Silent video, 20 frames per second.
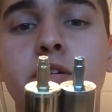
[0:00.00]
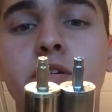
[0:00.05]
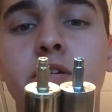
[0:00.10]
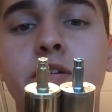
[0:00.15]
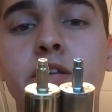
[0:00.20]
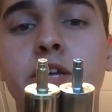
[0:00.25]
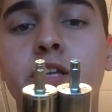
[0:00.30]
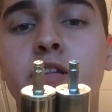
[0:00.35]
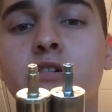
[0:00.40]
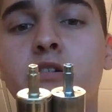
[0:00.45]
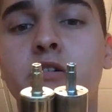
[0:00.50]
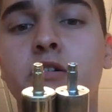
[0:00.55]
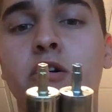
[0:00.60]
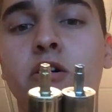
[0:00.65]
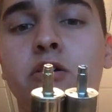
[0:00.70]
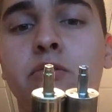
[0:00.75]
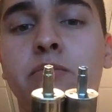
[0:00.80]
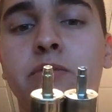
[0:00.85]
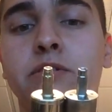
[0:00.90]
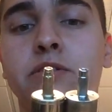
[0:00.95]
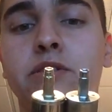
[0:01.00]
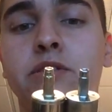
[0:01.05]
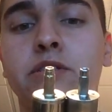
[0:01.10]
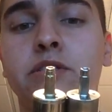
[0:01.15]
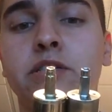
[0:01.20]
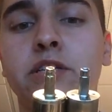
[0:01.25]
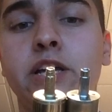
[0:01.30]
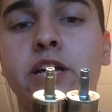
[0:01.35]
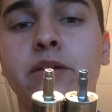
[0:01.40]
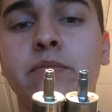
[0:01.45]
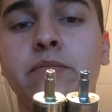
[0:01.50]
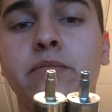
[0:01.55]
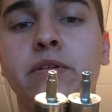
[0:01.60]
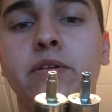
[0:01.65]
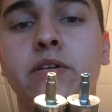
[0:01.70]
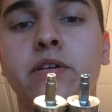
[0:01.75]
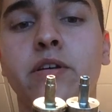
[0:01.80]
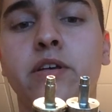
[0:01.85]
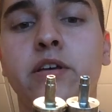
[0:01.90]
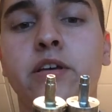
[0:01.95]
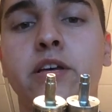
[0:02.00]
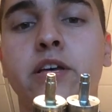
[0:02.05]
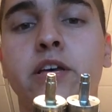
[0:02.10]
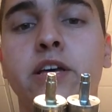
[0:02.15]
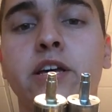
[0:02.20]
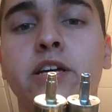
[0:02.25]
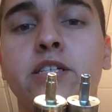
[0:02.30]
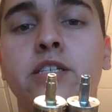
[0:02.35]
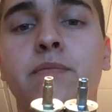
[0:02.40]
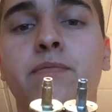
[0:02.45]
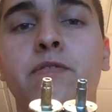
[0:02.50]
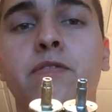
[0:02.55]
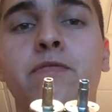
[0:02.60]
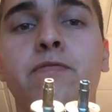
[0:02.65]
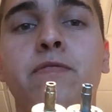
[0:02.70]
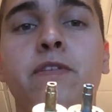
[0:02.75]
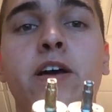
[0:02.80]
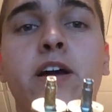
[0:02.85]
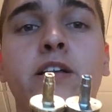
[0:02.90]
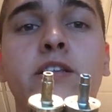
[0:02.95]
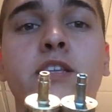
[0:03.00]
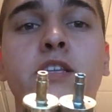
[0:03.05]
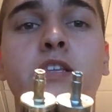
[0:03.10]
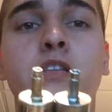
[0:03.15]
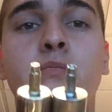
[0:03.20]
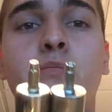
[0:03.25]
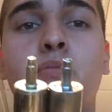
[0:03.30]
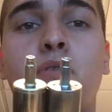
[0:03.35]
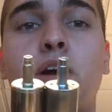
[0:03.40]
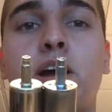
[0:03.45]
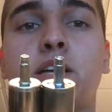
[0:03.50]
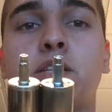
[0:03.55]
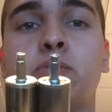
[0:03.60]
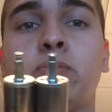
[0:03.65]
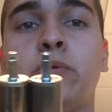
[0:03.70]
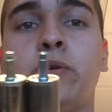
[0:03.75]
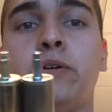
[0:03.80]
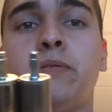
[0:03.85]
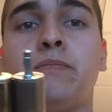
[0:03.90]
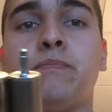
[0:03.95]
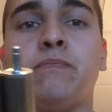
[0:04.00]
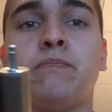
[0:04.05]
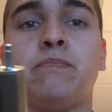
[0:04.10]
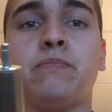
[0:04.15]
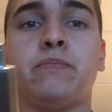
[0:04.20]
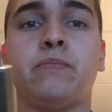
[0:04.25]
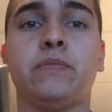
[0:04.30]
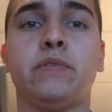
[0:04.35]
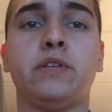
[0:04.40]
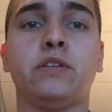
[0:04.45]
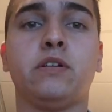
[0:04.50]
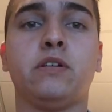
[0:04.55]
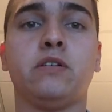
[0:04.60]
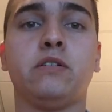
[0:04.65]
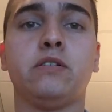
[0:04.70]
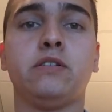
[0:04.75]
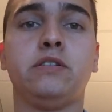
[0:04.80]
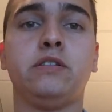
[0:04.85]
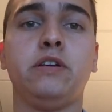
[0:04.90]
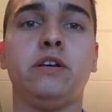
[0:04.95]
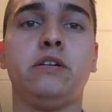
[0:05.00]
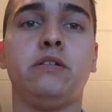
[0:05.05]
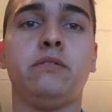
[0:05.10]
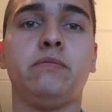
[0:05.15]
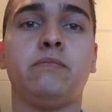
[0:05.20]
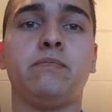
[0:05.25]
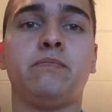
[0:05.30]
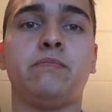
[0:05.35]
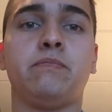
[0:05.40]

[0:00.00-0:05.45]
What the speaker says: They look almost the same, except for the fact that the brass one, it's hard to tell.